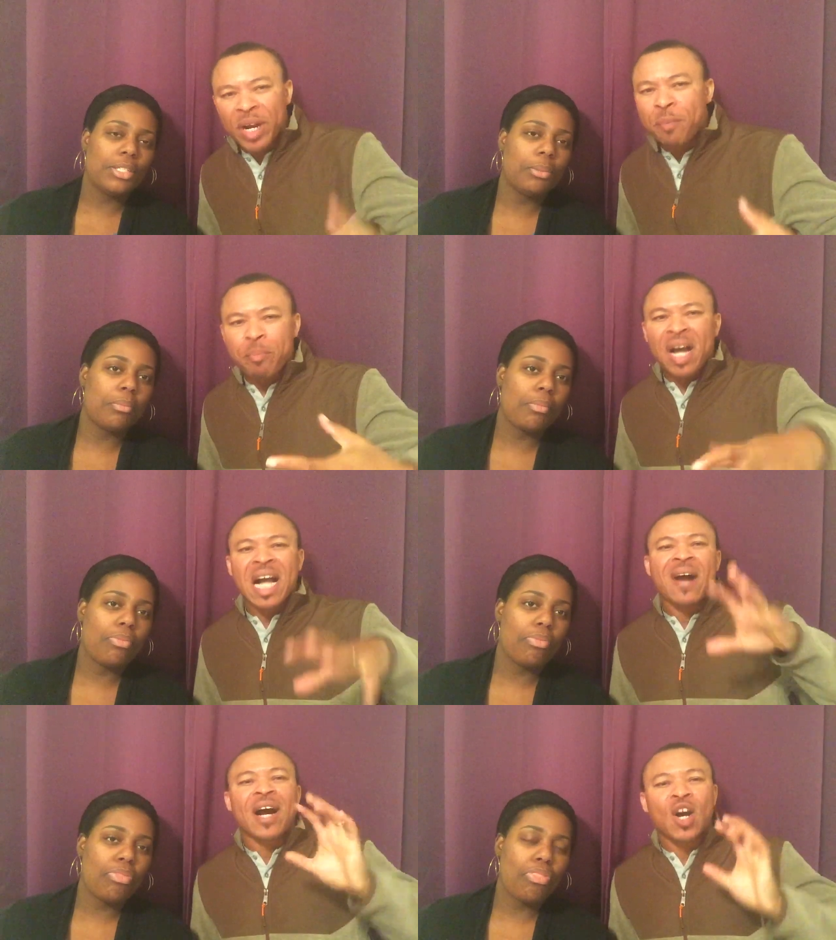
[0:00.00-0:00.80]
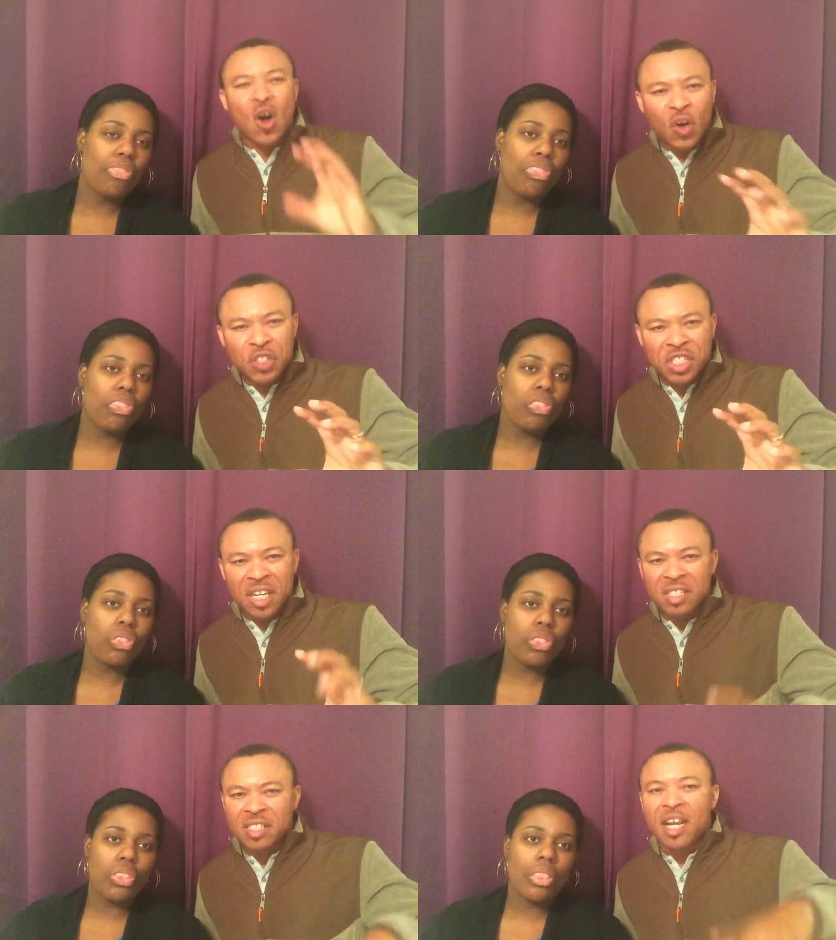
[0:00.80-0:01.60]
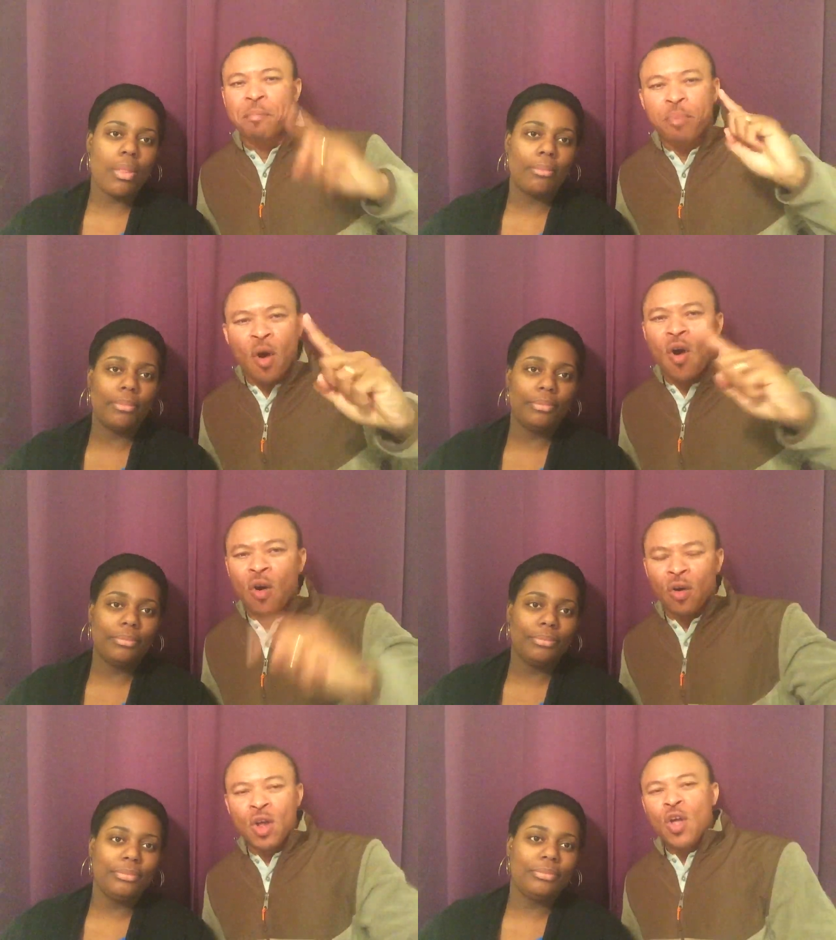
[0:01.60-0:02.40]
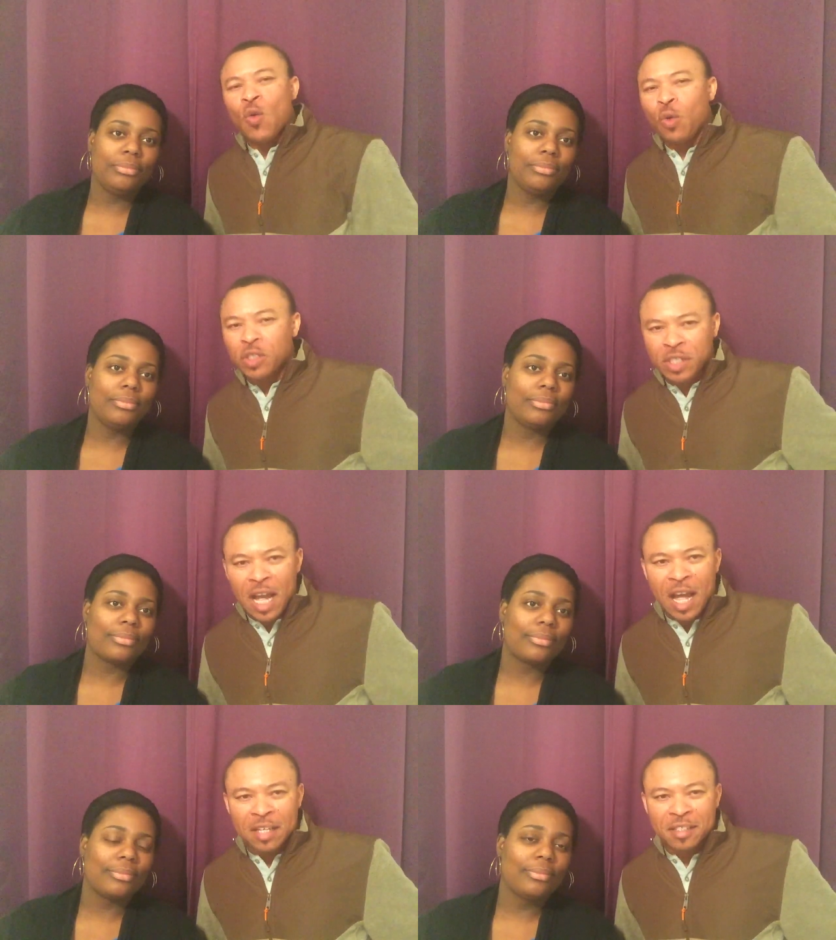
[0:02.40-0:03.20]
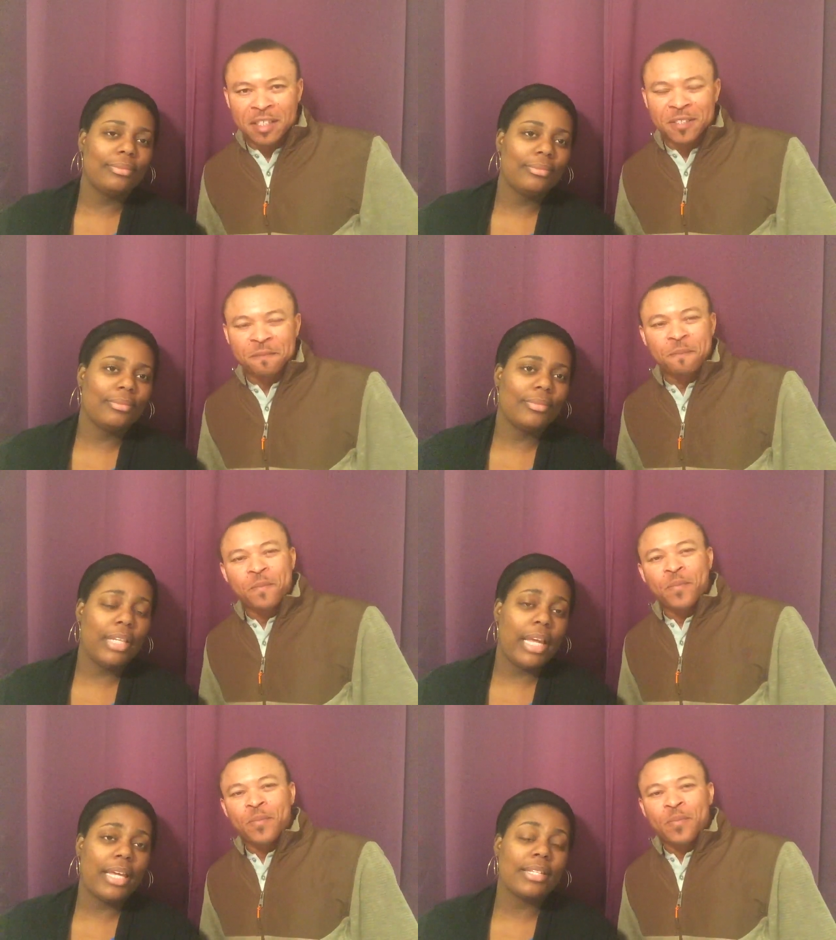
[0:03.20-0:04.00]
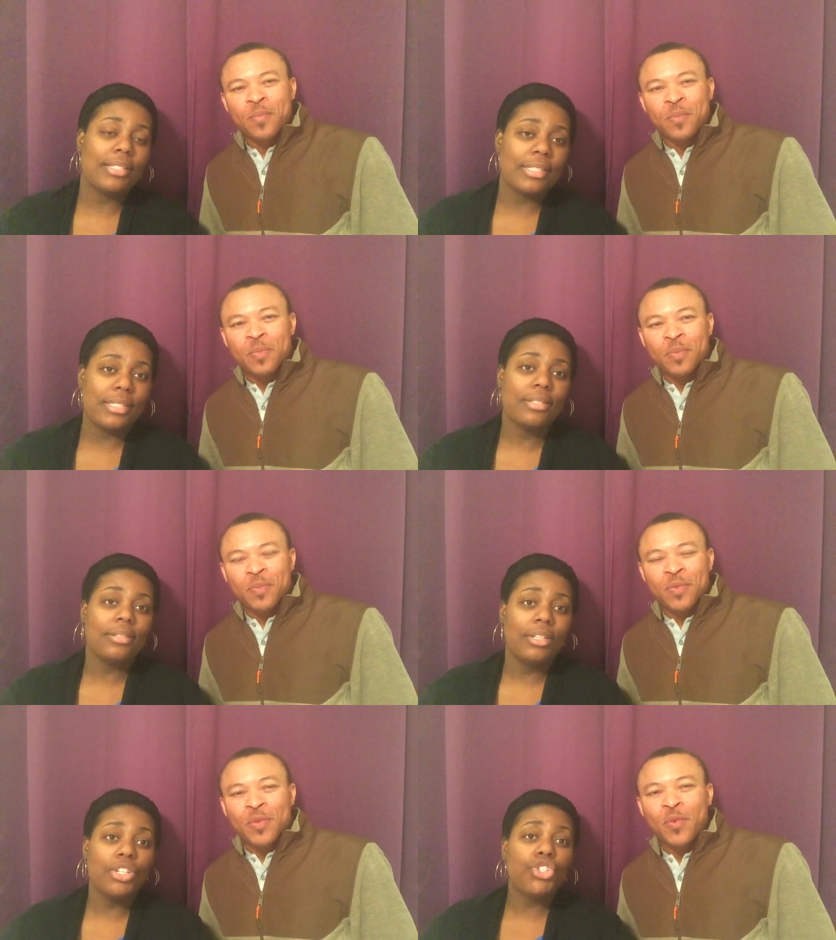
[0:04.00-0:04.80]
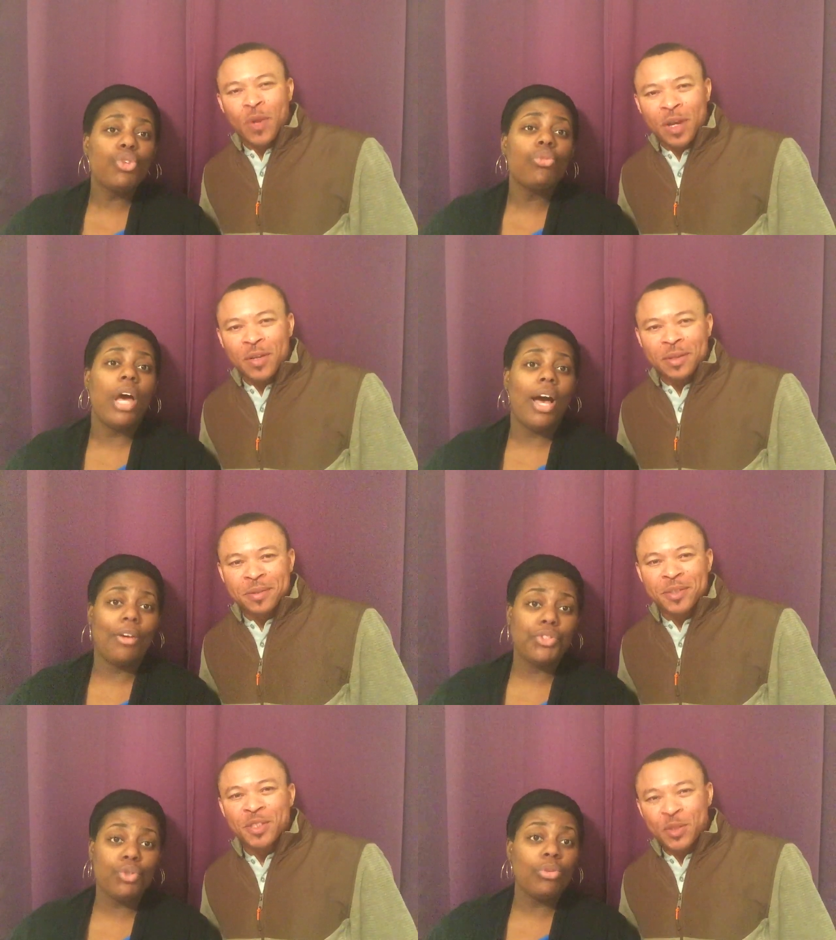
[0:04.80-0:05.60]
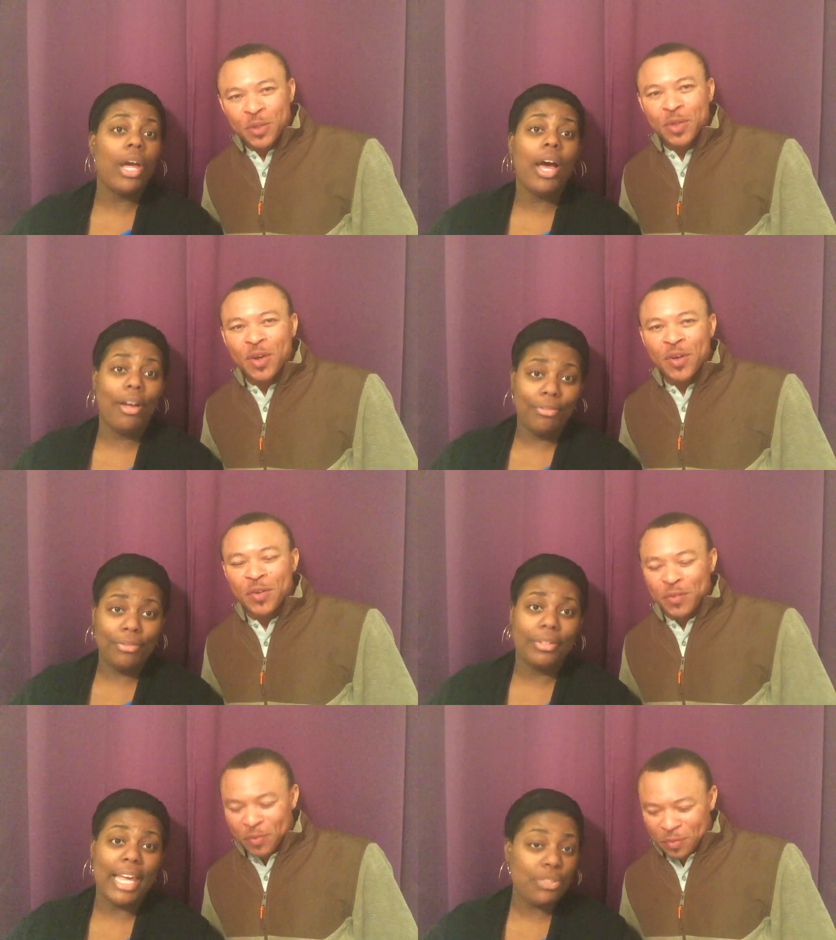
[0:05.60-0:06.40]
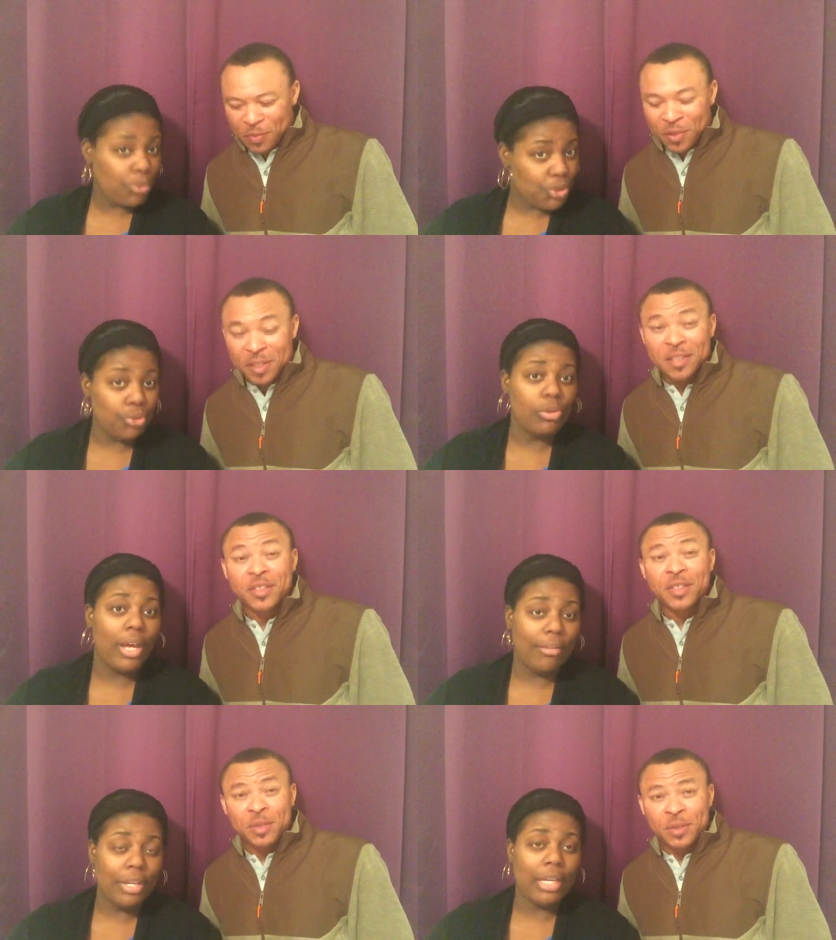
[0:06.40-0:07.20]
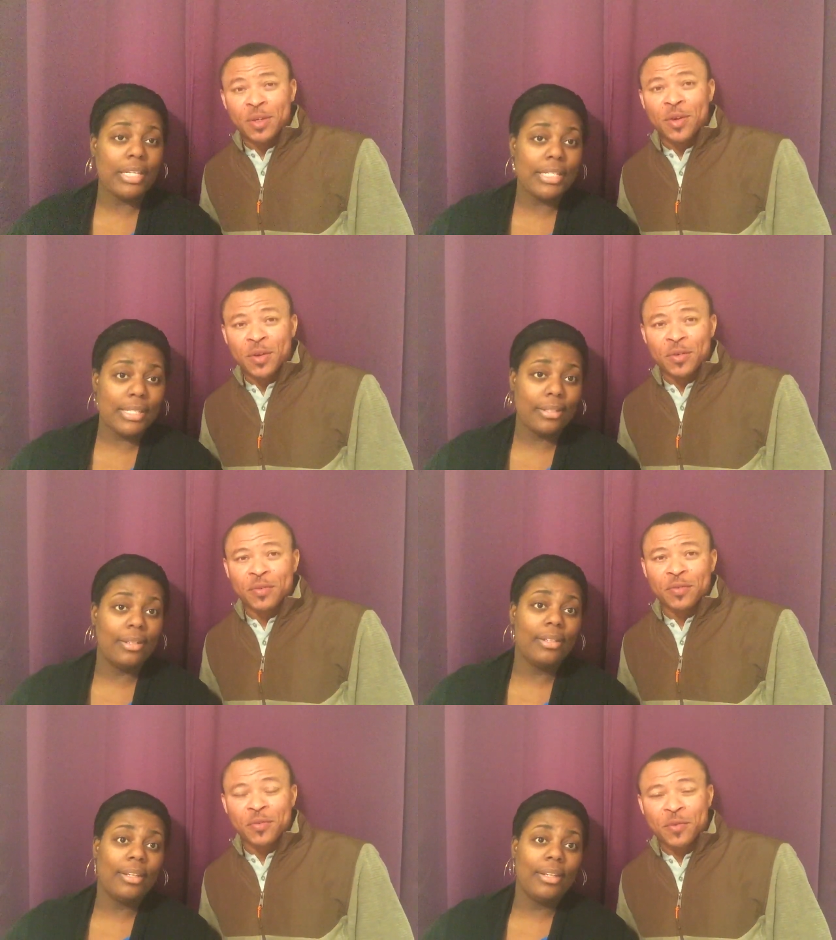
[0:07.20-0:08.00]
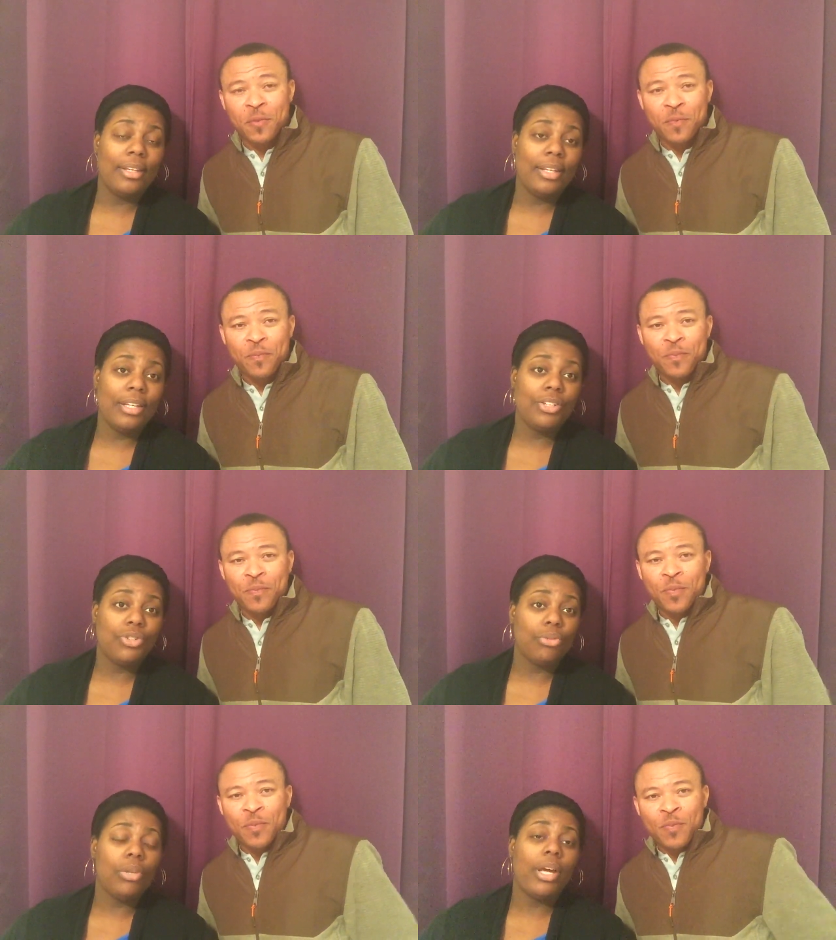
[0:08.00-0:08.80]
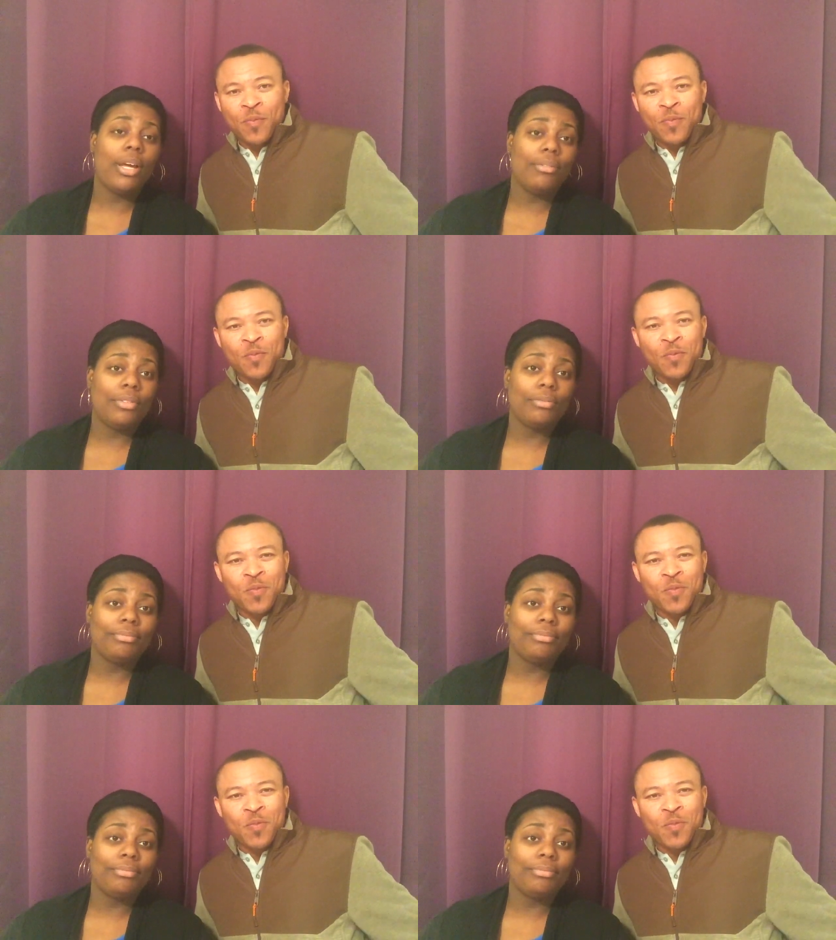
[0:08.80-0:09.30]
Speaker 1: bring back our conscience that Paul was asking.
Speaker 2: Yes. True love. True, true love. love. That's what true love true is. Love. True love.